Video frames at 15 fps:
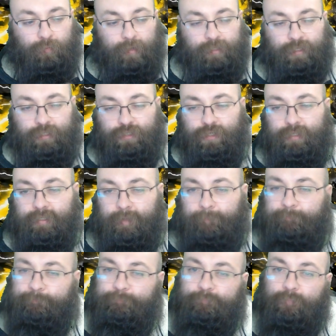which is just,
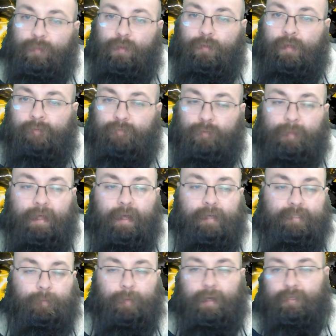for me,
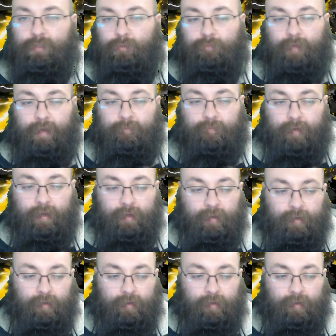it's a personal favourite.